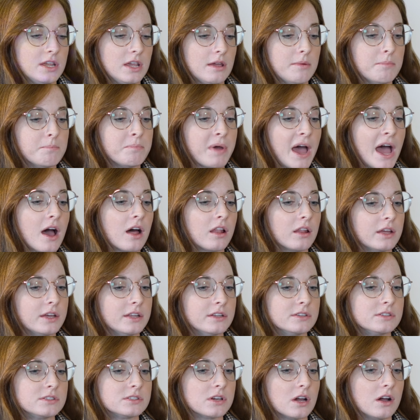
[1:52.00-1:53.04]

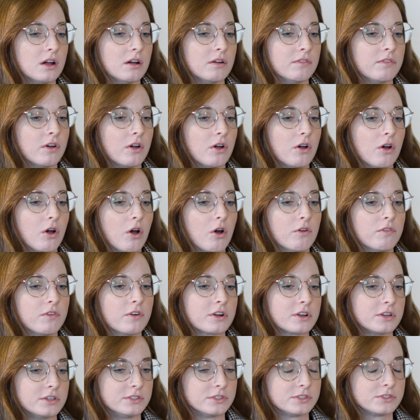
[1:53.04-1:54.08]
imbalance of
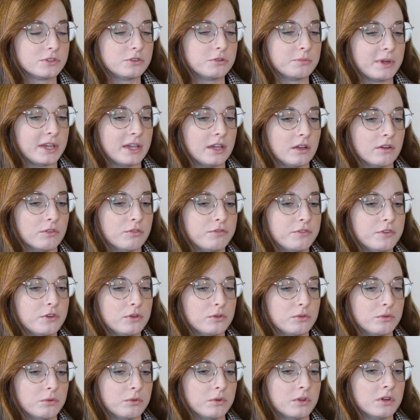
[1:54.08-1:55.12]
over-consuming
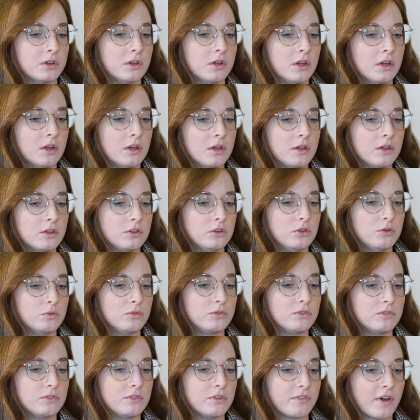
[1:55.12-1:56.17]
food,
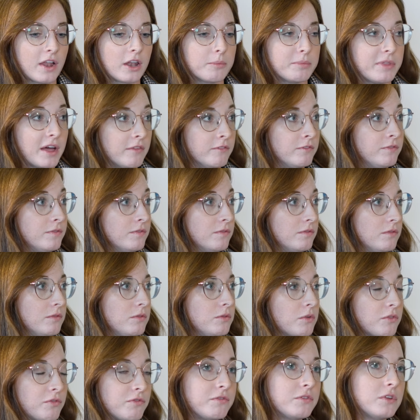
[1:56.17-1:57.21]
you develop that,
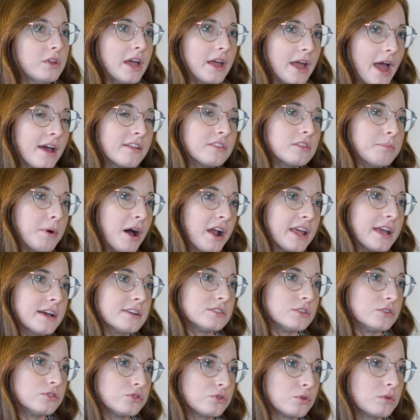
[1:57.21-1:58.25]
the body
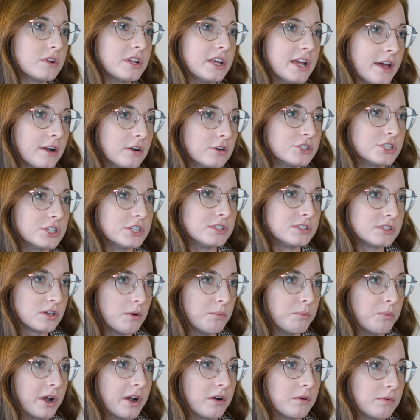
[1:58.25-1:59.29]
has to store the energy
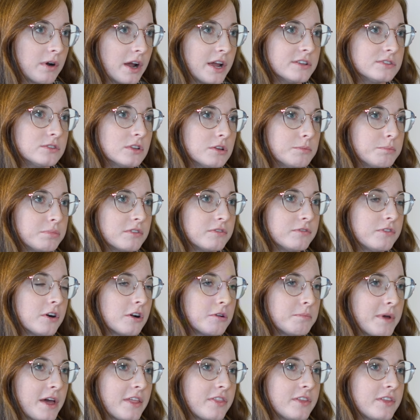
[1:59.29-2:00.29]
somewhere, right? So the preferred